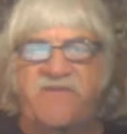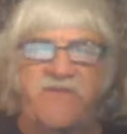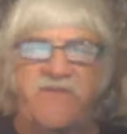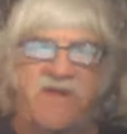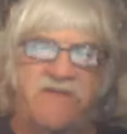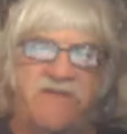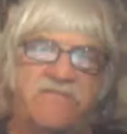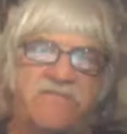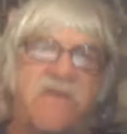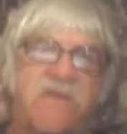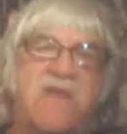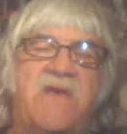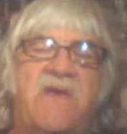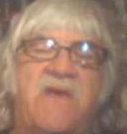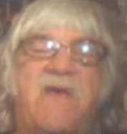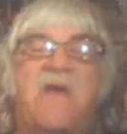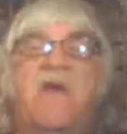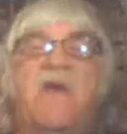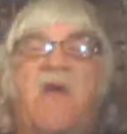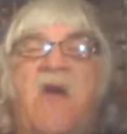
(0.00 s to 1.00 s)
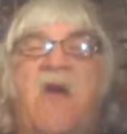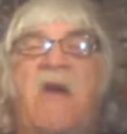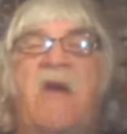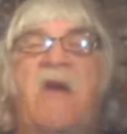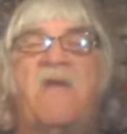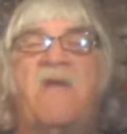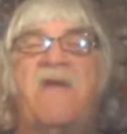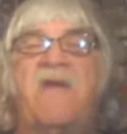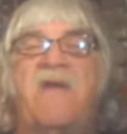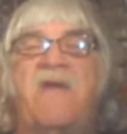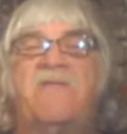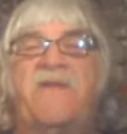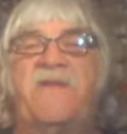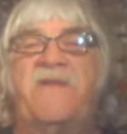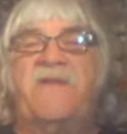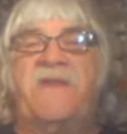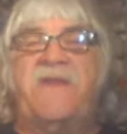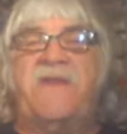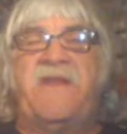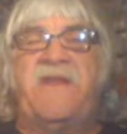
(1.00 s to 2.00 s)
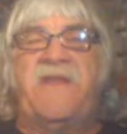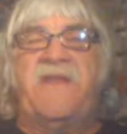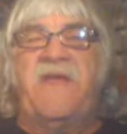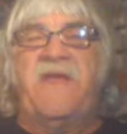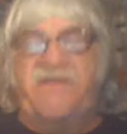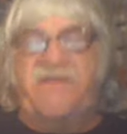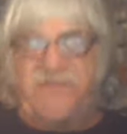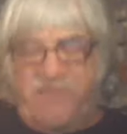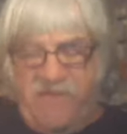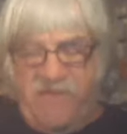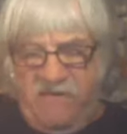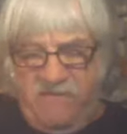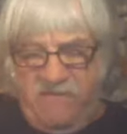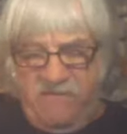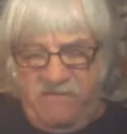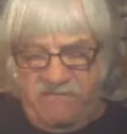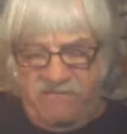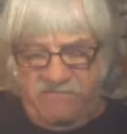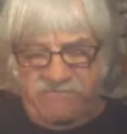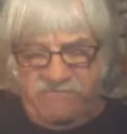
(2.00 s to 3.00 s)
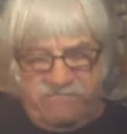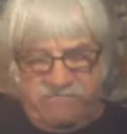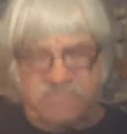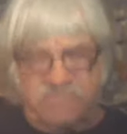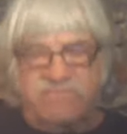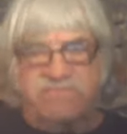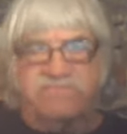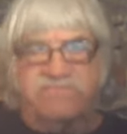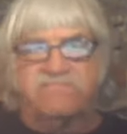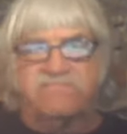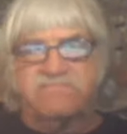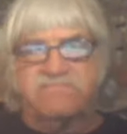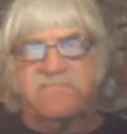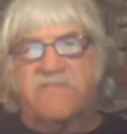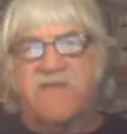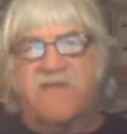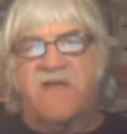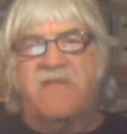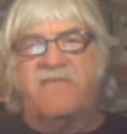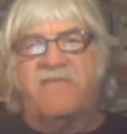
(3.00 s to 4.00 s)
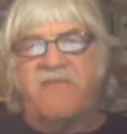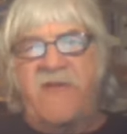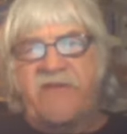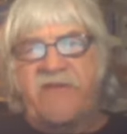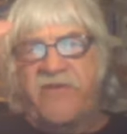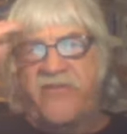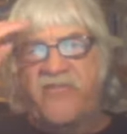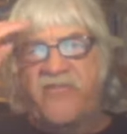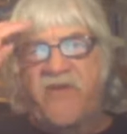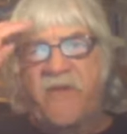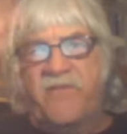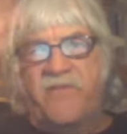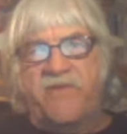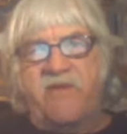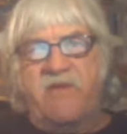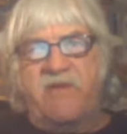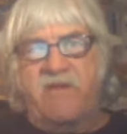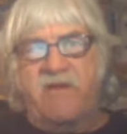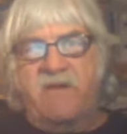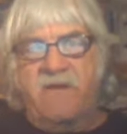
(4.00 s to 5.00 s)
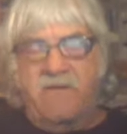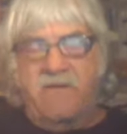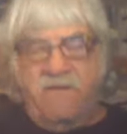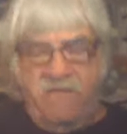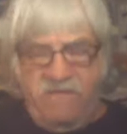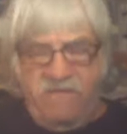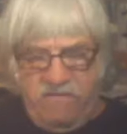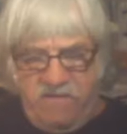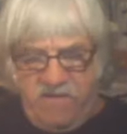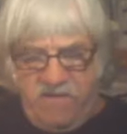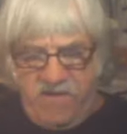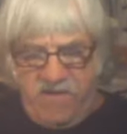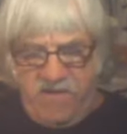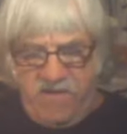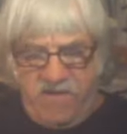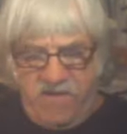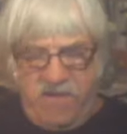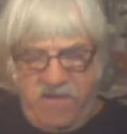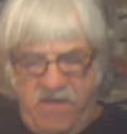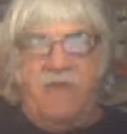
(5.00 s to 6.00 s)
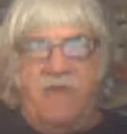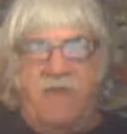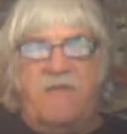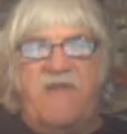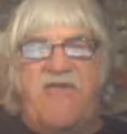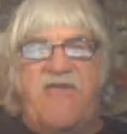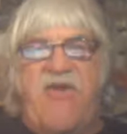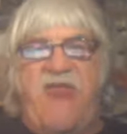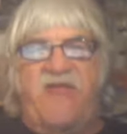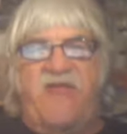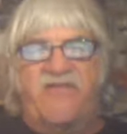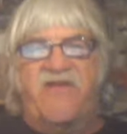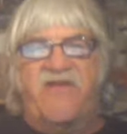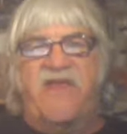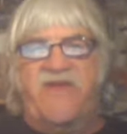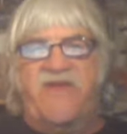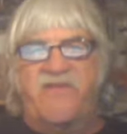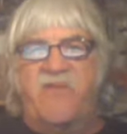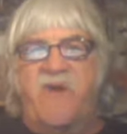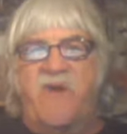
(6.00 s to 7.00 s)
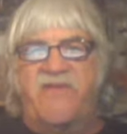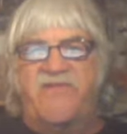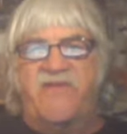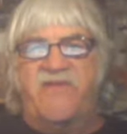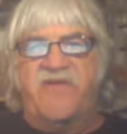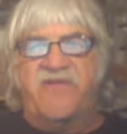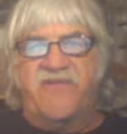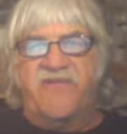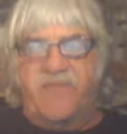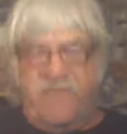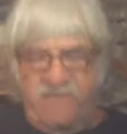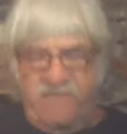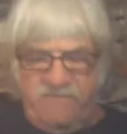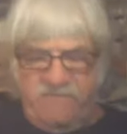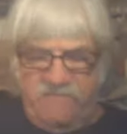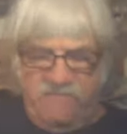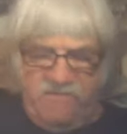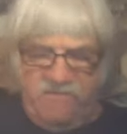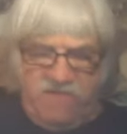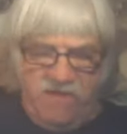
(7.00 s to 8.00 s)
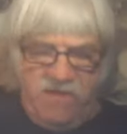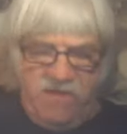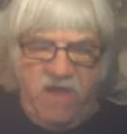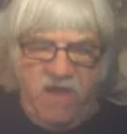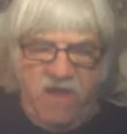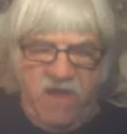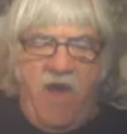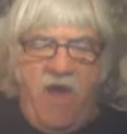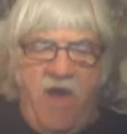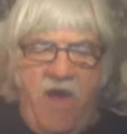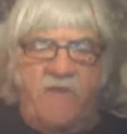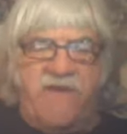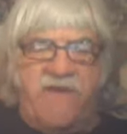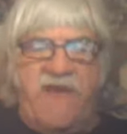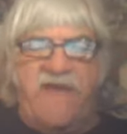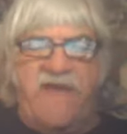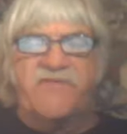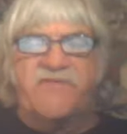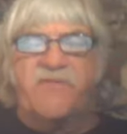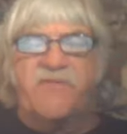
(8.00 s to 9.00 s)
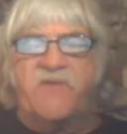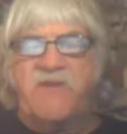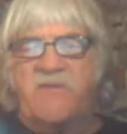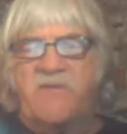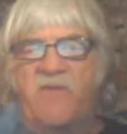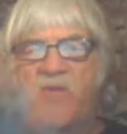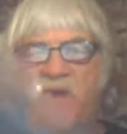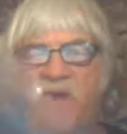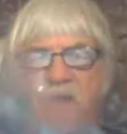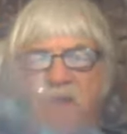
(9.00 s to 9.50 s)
but I'm grateful that they did that. So thank you, trumpeter. I'm like Alex, like swastikas. Okay, sprue number one,